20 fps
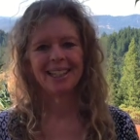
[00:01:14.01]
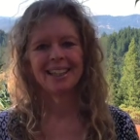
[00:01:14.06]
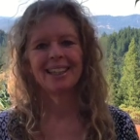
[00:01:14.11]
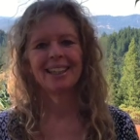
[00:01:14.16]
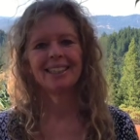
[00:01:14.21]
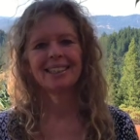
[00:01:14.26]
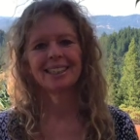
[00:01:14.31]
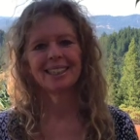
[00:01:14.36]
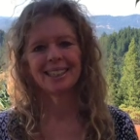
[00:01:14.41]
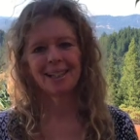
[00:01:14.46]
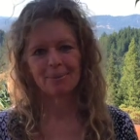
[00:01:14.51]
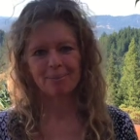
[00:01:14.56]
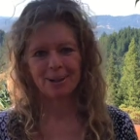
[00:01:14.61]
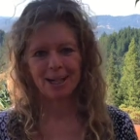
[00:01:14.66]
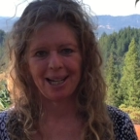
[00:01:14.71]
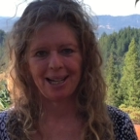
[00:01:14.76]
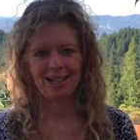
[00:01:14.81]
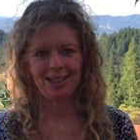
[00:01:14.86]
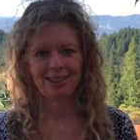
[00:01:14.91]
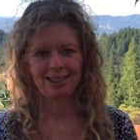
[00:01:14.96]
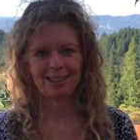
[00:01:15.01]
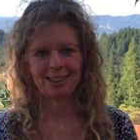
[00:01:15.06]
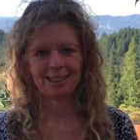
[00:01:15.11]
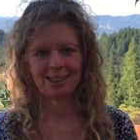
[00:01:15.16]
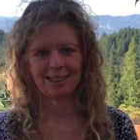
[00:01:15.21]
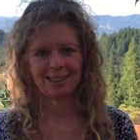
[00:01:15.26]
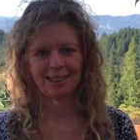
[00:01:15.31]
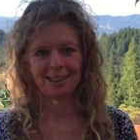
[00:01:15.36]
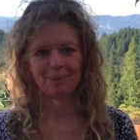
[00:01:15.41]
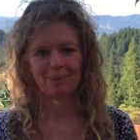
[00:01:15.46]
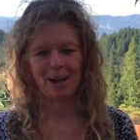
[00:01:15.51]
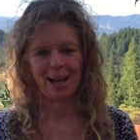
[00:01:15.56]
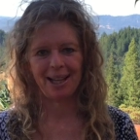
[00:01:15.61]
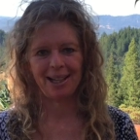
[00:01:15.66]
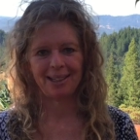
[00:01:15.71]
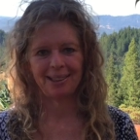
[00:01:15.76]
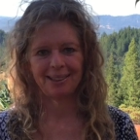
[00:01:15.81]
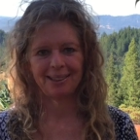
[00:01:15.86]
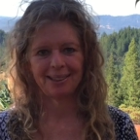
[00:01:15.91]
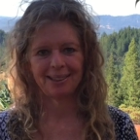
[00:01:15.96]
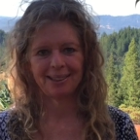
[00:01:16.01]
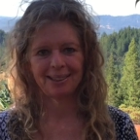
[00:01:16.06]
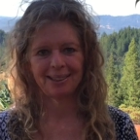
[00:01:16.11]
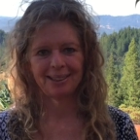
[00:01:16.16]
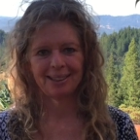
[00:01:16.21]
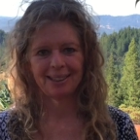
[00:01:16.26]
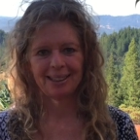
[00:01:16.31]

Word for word: the subconscious mind.